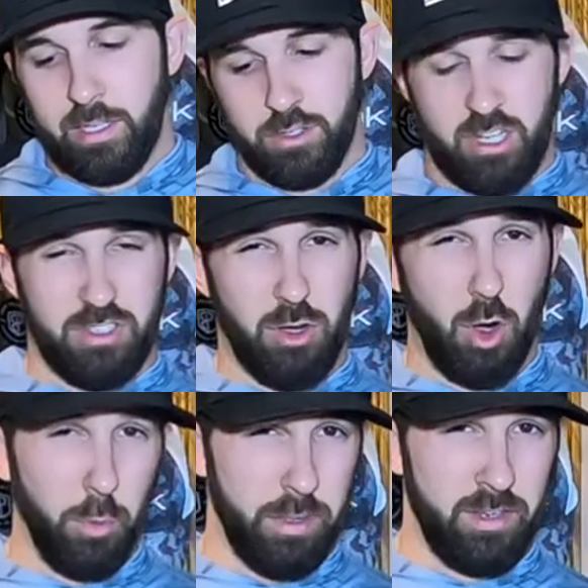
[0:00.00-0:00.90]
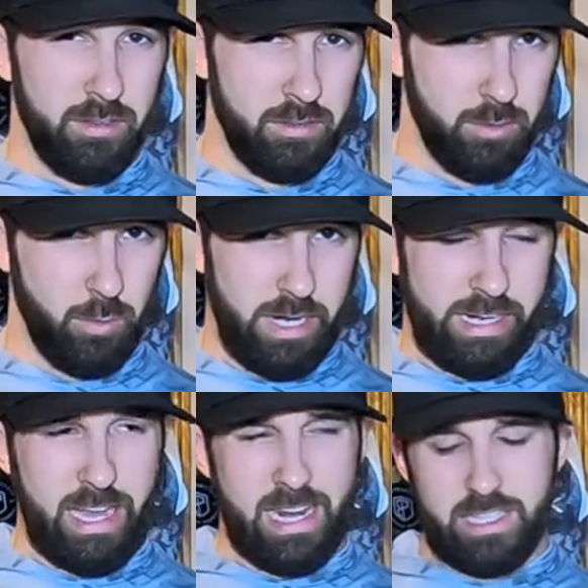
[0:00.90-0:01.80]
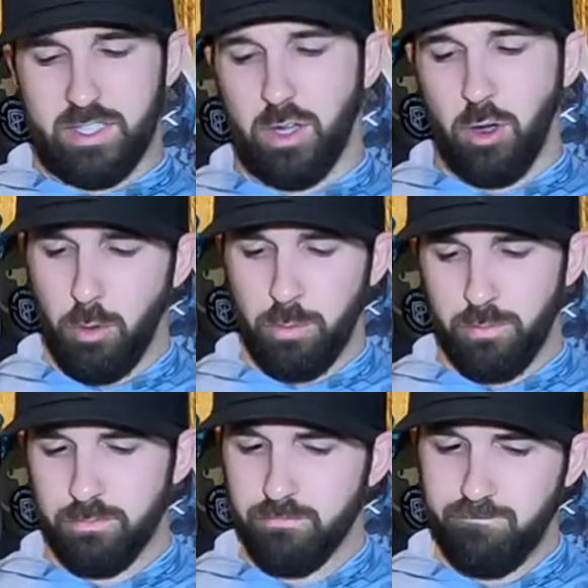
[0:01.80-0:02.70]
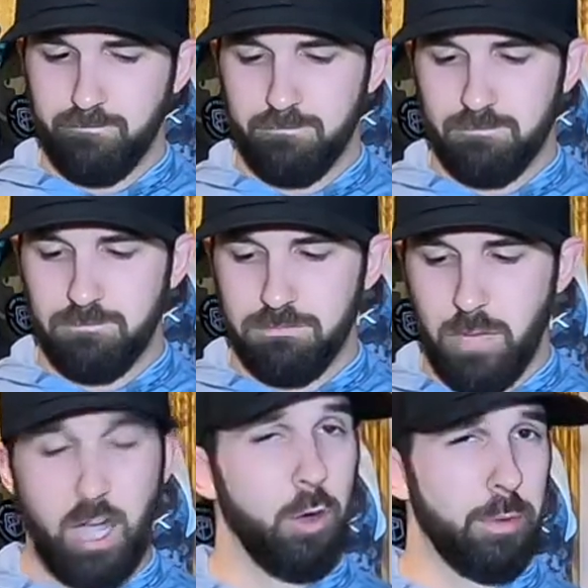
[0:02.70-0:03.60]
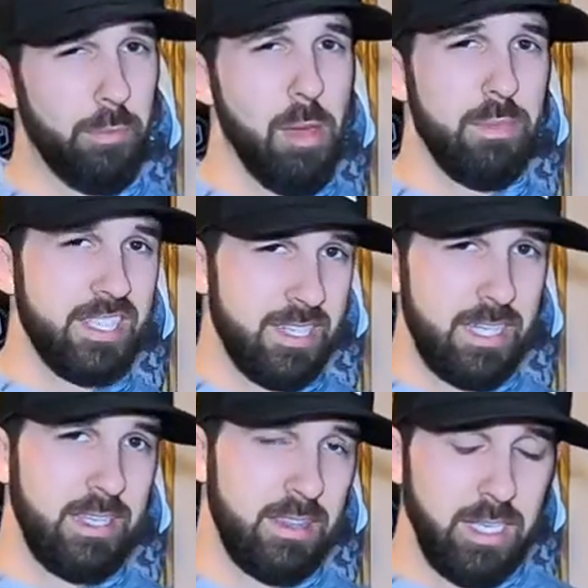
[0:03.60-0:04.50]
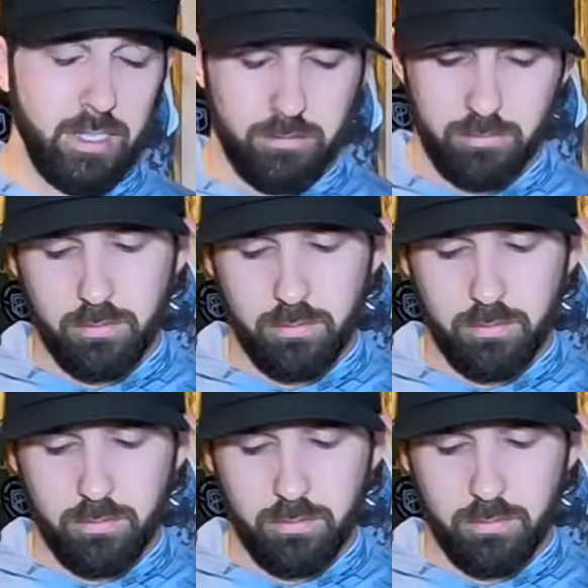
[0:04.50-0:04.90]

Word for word: It was also open when I got it, so I hope I hope I'm not missing anything.